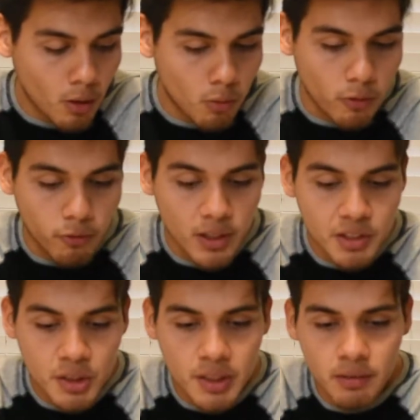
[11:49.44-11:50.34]

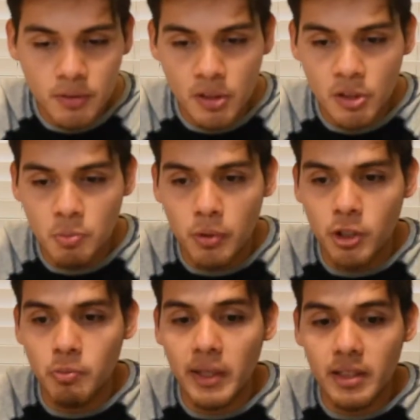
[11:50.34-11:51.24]
Reflection gives us
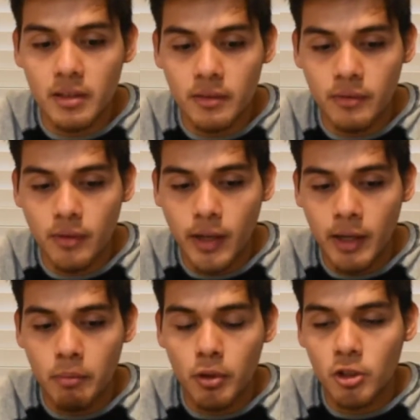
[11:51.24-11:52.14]
perspective,
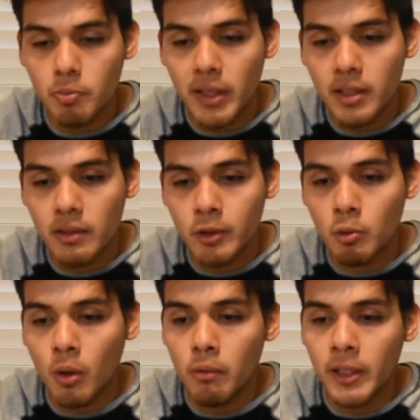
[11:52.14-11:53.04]
and perspective is
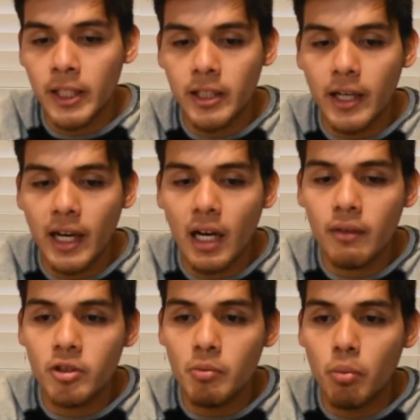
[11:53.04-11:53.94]
what we need to
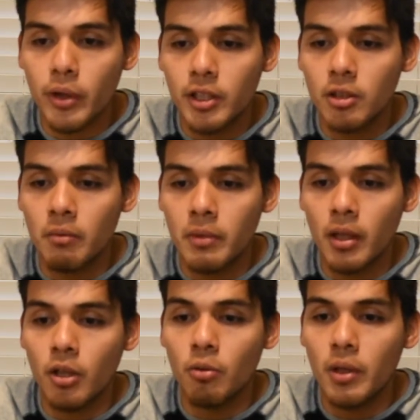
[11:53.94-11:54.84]
have to bring
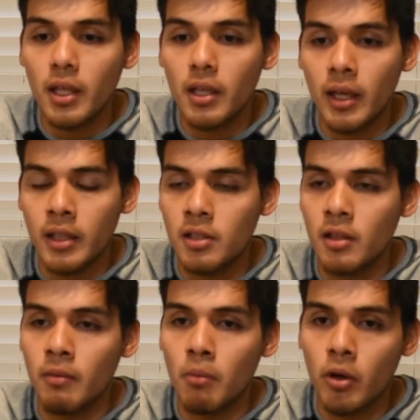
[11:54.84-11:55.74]
something unique into
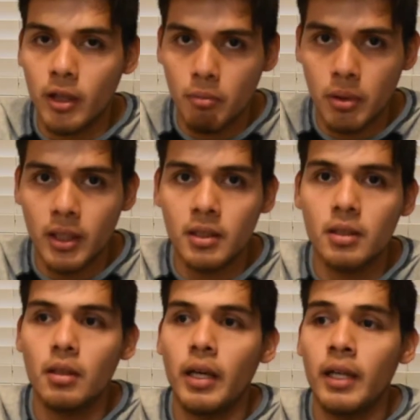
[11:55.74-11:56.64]
the
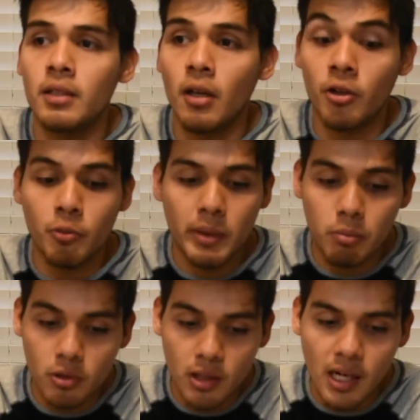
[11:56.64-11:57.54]
marketplace, into other
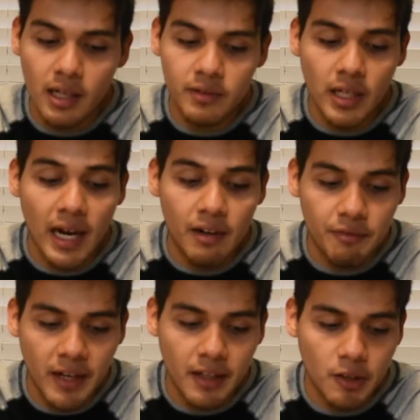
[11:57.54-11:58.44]
people's lives, to add
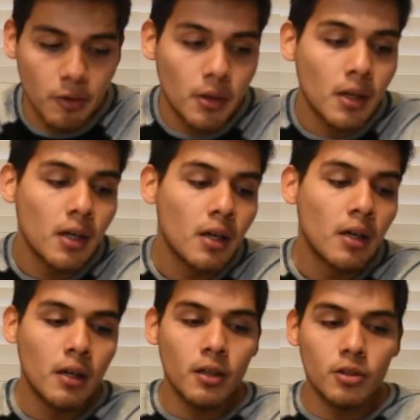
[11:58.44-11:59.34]
value.
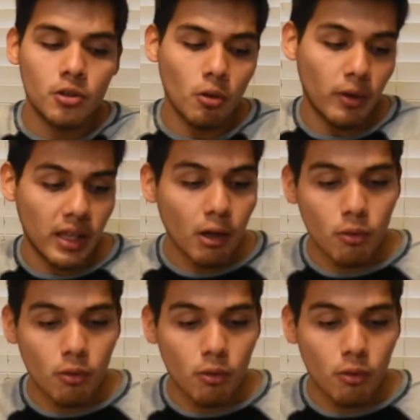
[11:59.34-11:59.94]
So without